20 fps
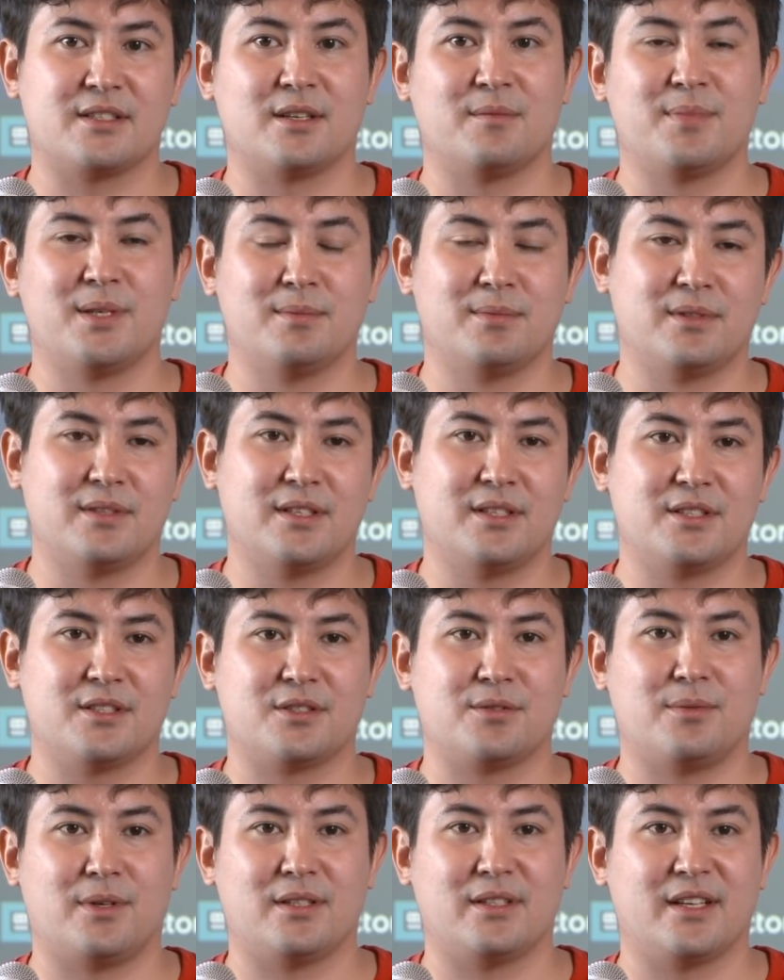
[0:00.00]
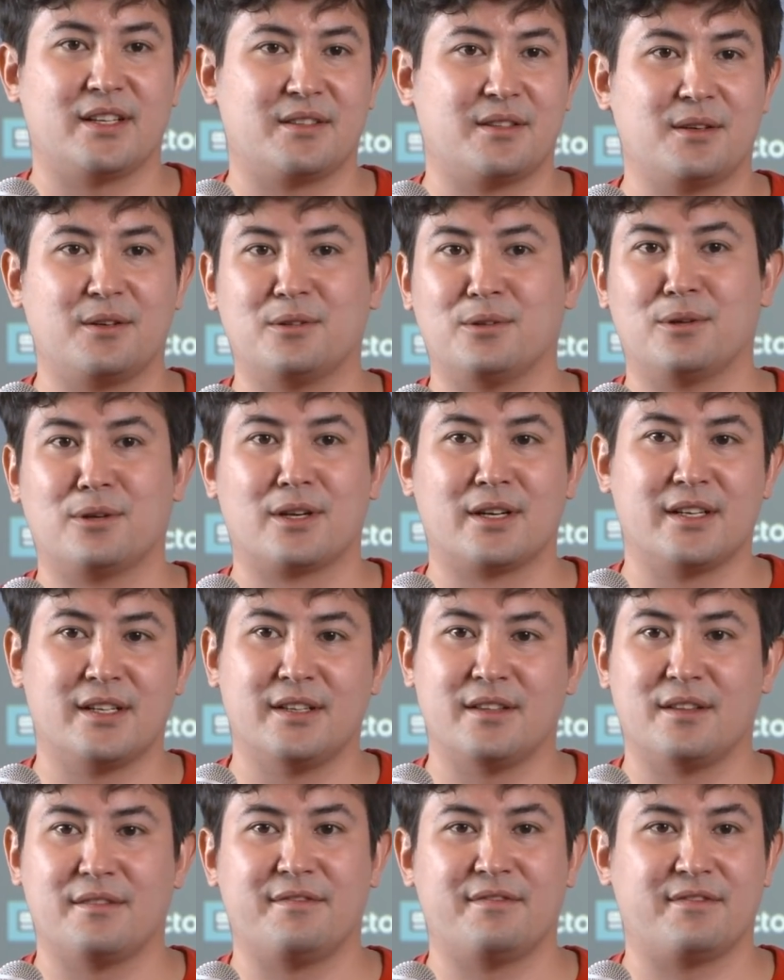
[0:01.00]
Some people, they just want like the glory
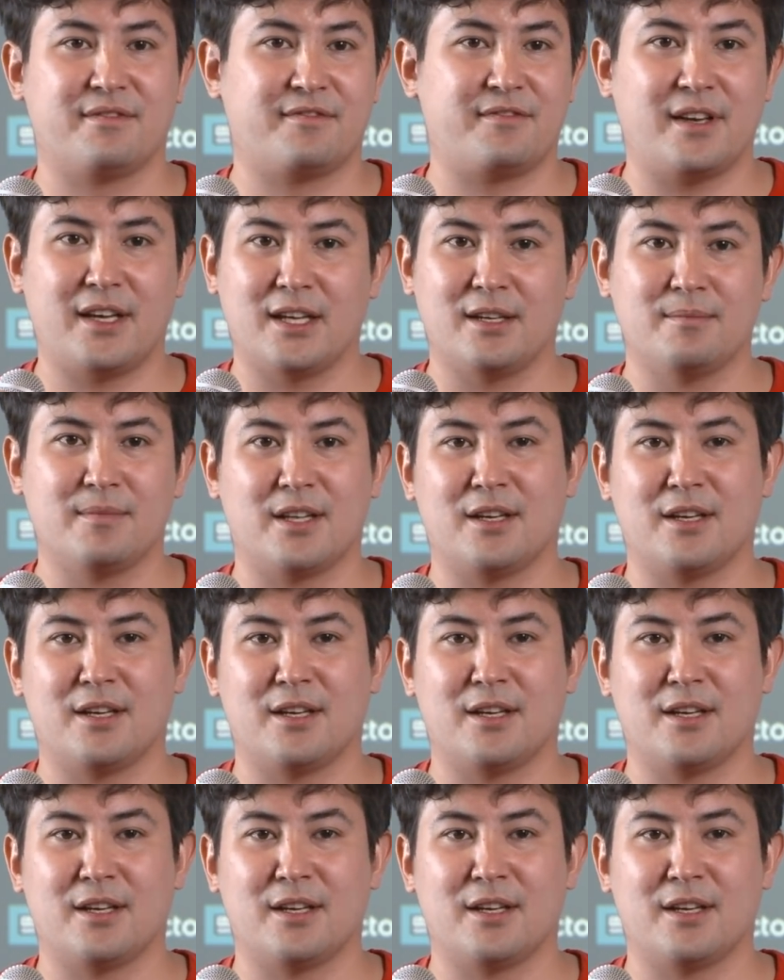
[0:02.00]
and the fame.